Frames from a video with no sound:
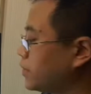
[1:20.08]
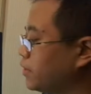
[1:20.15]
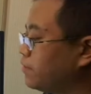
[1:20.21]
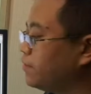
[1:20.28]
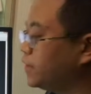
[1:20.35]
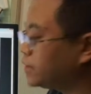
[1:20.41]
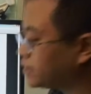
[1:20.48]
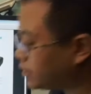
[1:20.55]

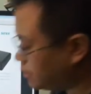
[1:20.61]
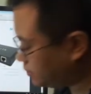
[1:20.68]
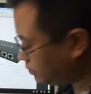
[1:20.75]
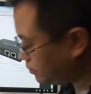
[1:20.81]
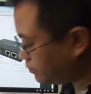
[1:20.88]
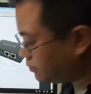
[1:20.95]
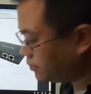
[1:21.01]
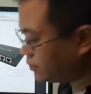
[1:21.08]
First,
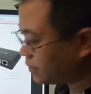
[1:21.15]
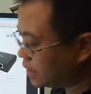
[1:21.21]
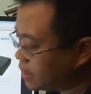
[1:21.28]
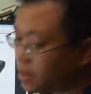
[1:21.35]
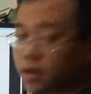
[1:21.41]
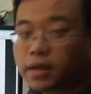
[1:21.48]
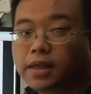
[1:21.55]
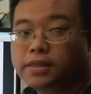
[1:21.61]

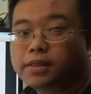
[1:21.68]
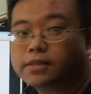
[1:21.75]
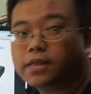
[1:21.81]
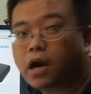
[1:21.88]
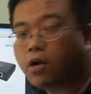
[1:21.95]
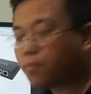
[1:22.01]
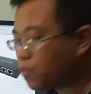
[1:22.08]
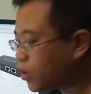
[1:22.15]
this is
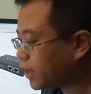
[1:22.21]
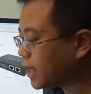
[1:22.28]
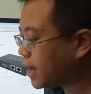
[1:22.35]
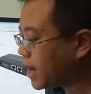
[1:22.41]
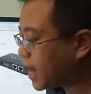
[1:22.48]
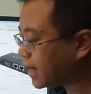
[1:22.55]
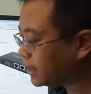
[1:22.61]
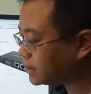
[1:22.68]
our product
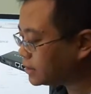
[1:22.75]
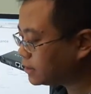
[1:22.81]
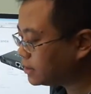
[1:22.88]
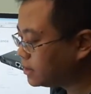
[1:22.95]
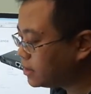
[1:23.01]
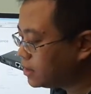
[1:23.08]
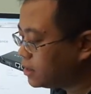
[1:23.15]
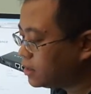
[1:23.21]
line.
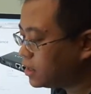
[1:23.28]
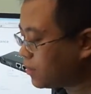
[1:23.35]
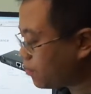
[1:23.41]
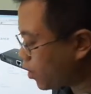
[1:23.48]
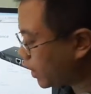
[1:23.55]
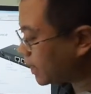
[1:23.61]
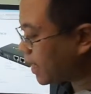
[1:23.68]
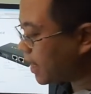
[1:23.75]
The
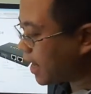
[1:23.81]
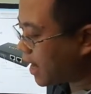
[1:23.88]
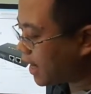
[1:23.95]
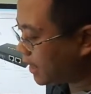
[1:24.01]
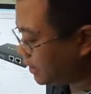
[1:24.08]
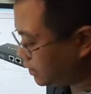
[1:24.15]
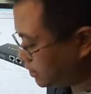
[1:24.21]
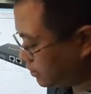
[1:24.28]
product
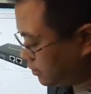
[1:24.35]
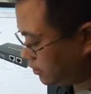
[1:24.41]
line,